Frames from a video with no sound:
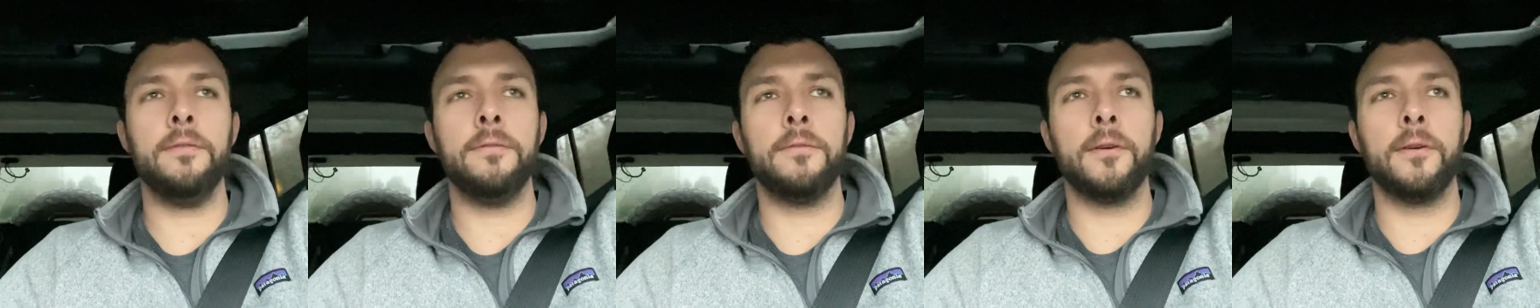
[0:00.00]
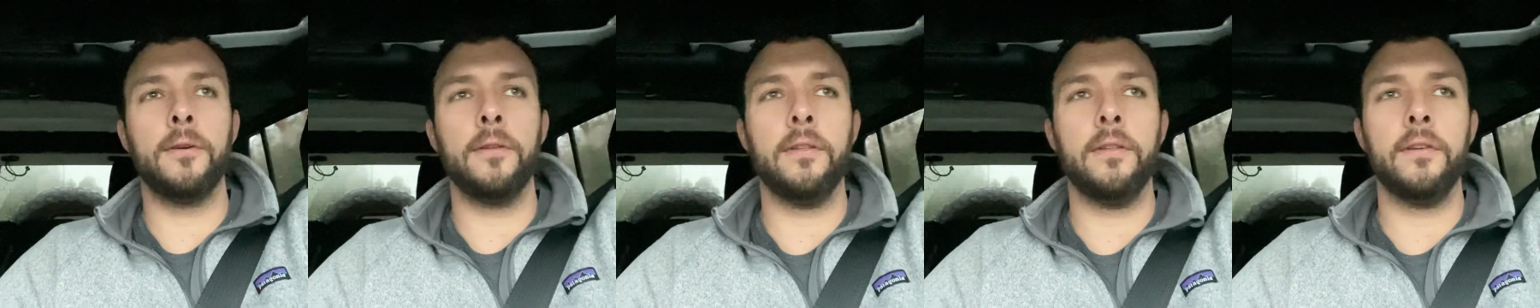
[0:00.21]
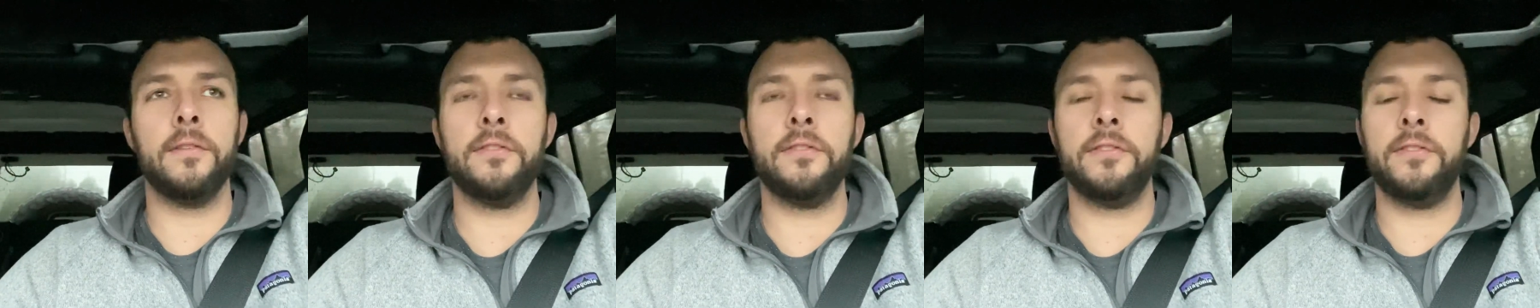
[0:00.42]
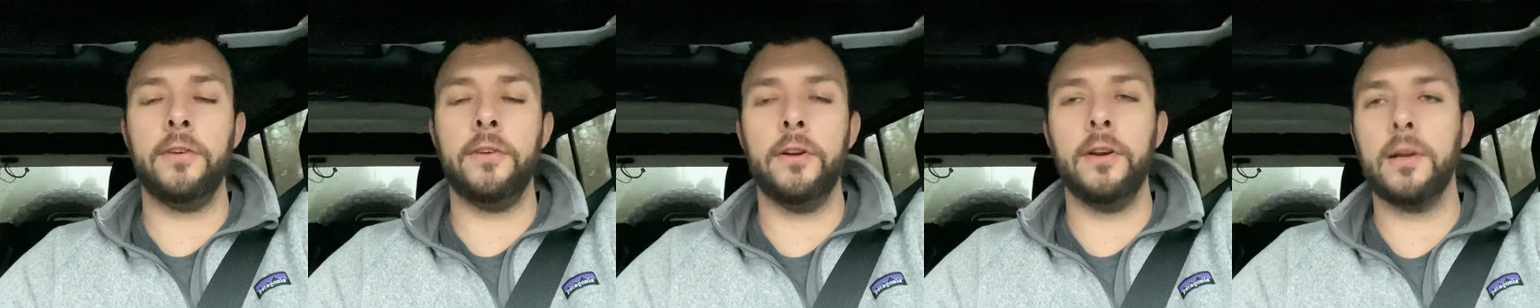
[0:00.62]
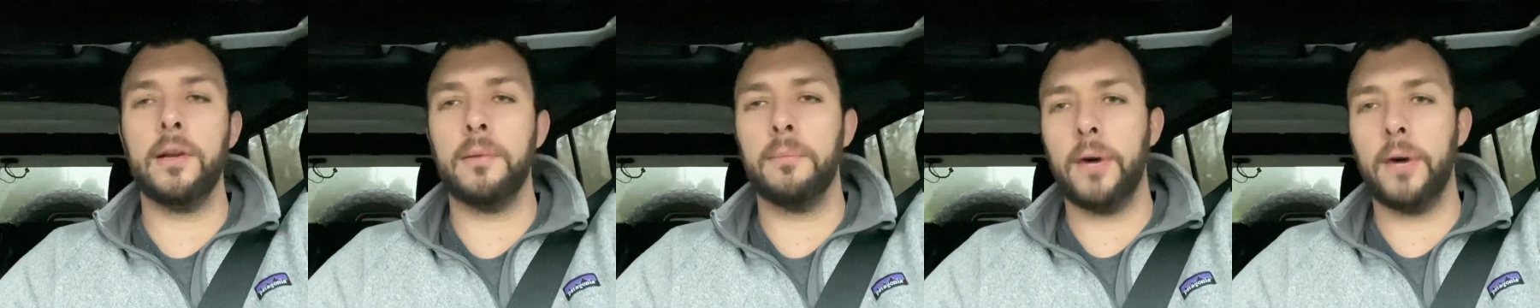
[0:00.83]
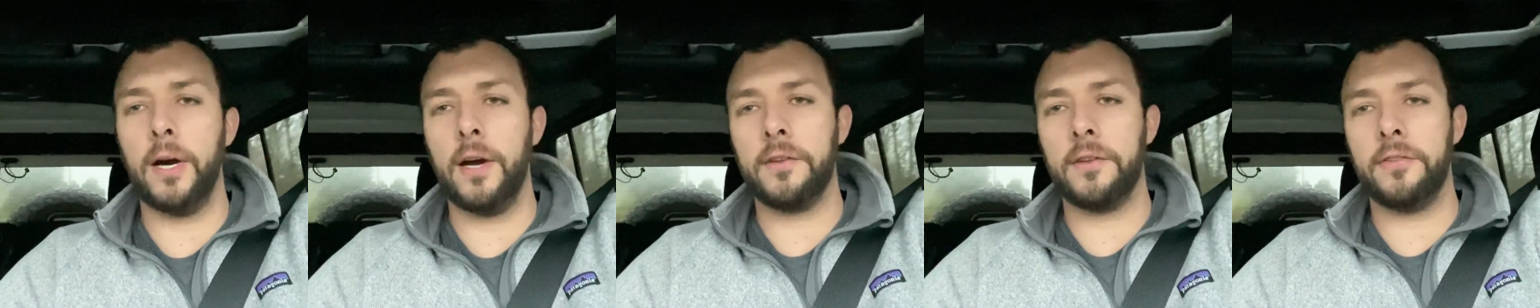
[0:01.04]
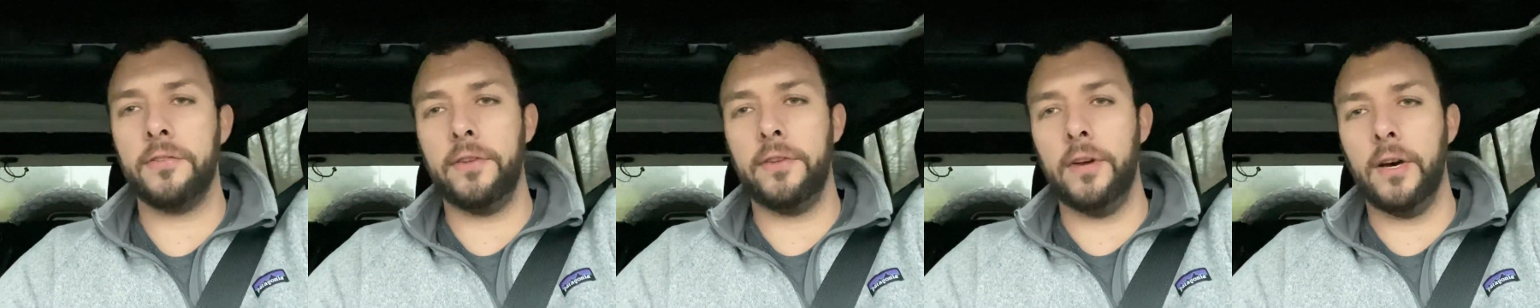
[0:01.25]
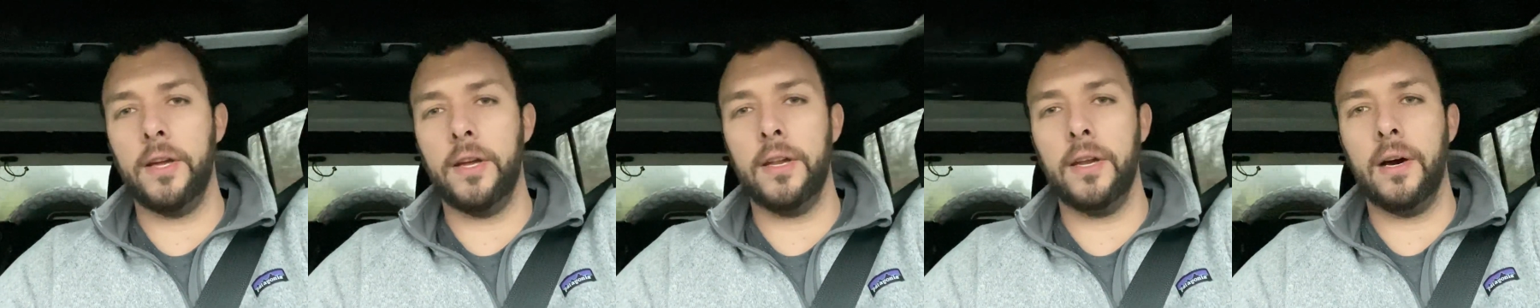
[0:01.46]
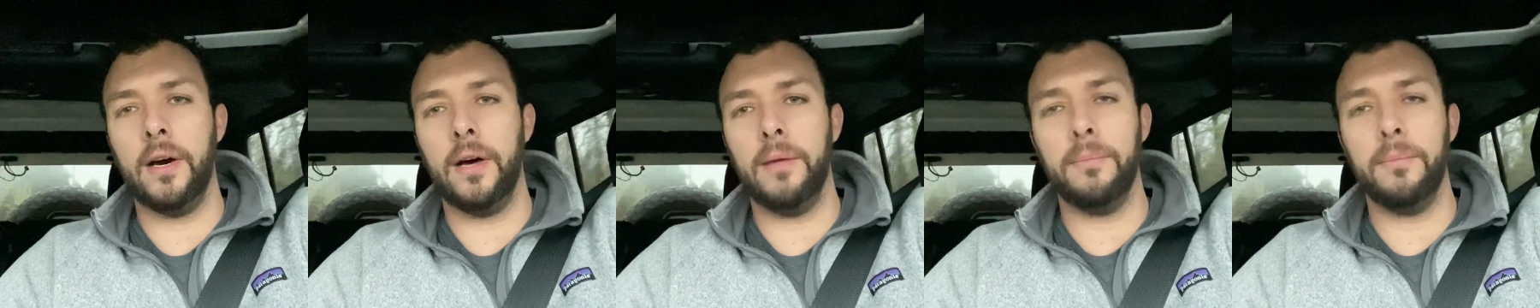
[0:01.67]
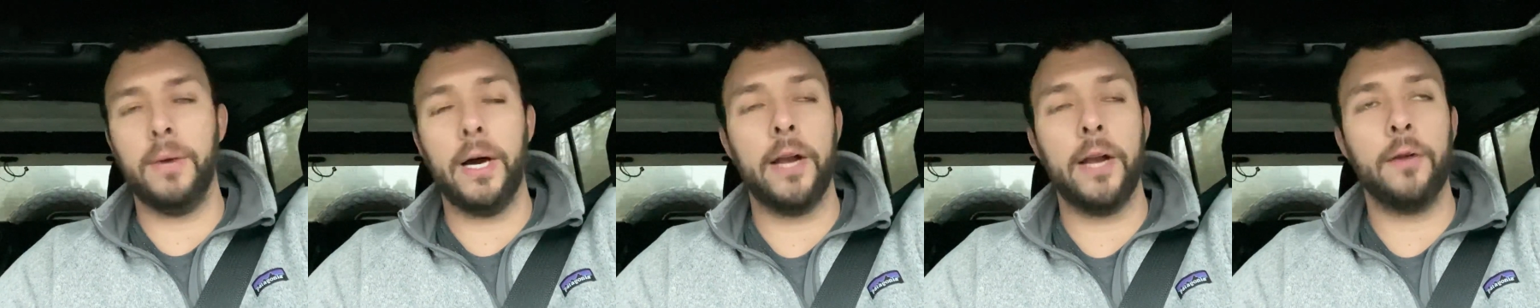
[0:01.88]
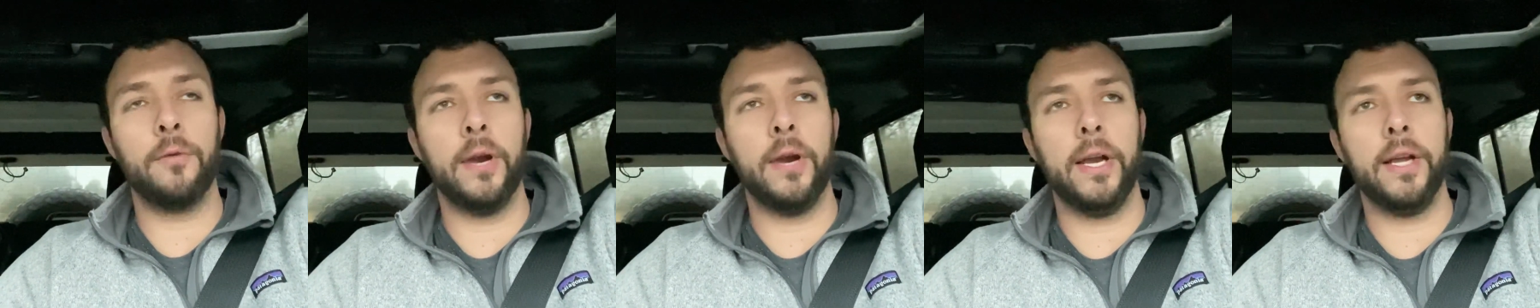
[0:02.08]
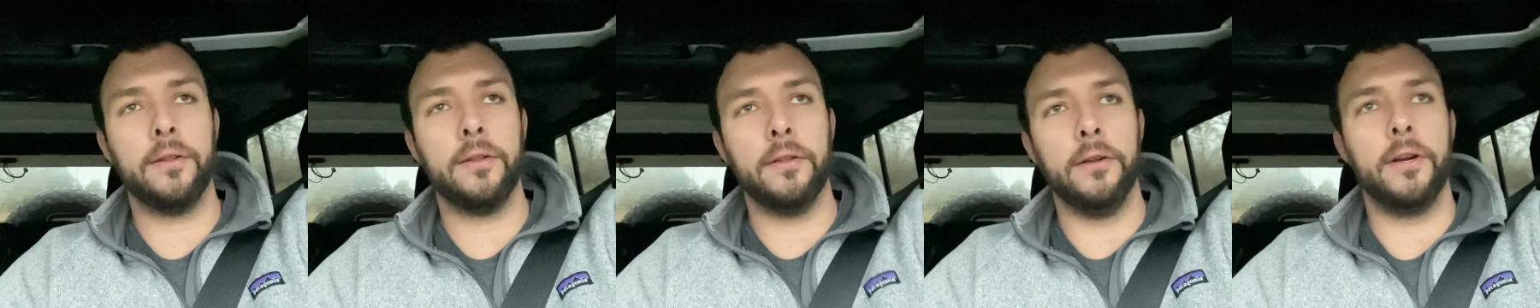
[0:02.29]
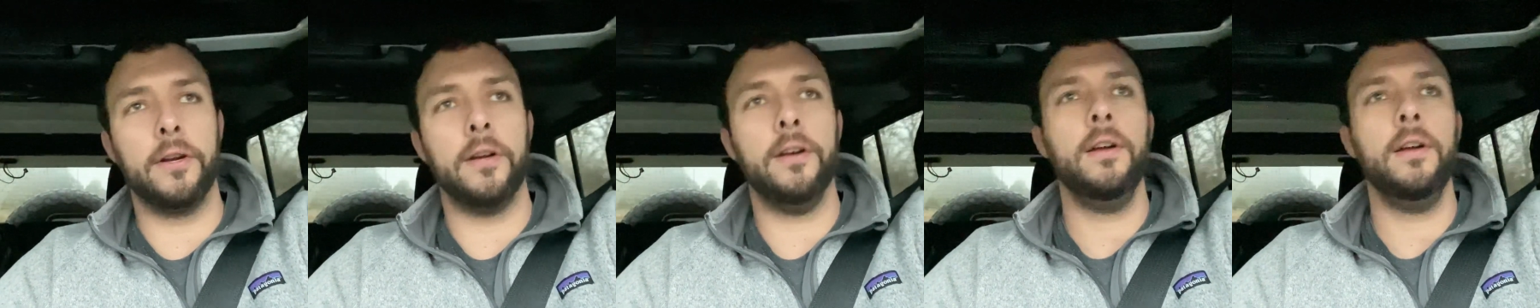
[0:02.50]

for the steering box done on my Wrangler.